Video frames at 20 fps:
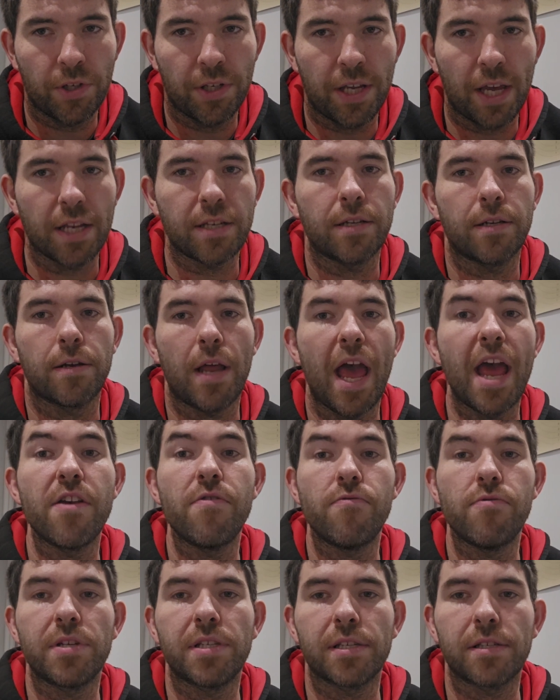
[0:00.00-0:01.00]
getting
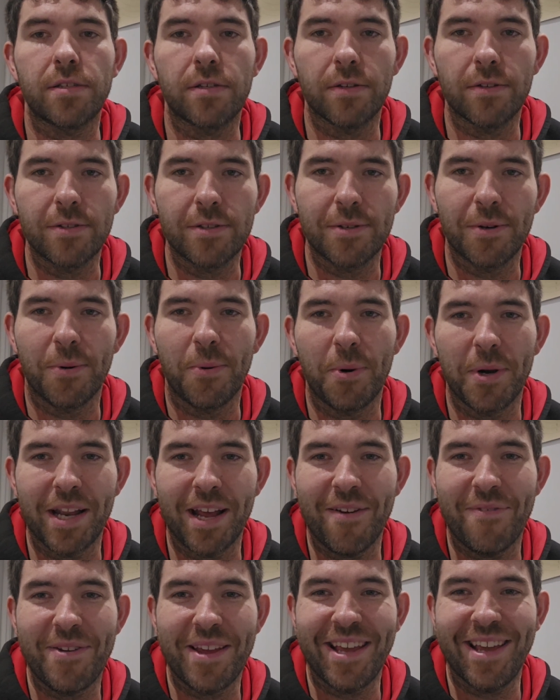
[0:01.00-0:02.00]
head resistance or
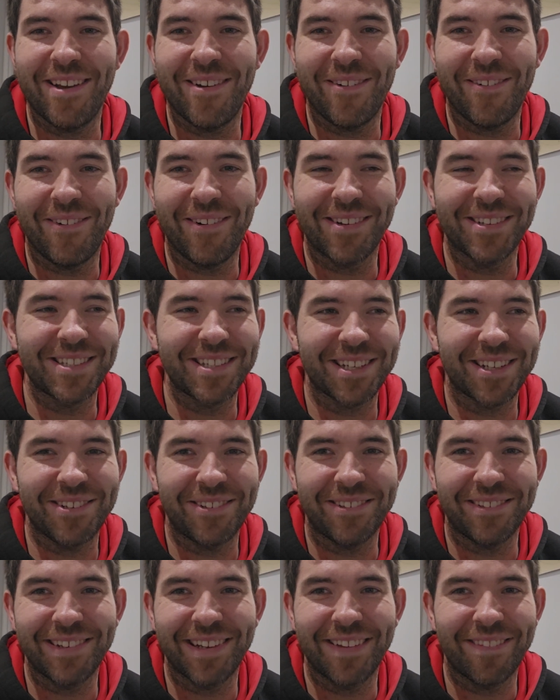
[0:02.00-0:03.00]
whatever you want to
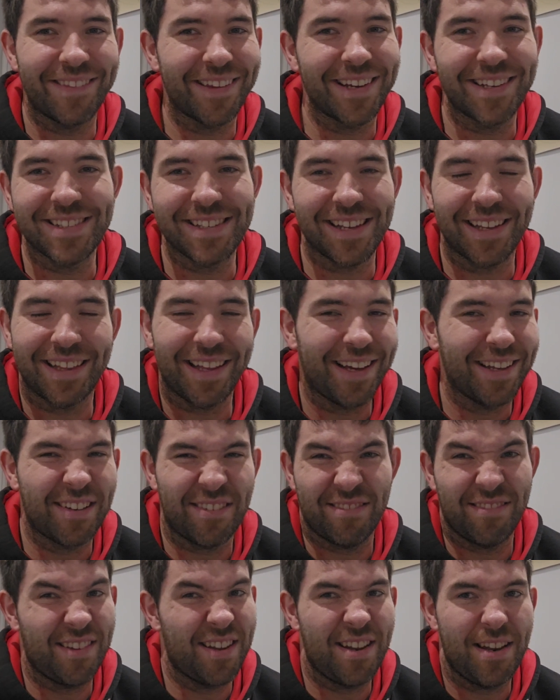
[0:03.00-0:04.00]
call it, things like
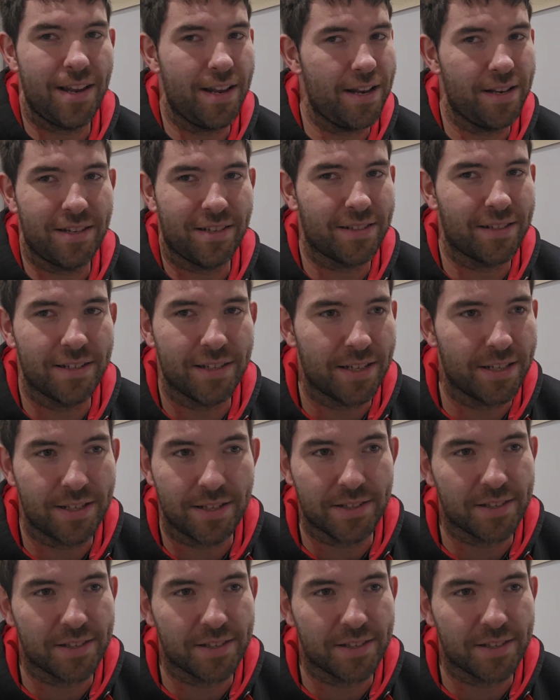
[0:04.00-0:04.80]
that. It doesn't.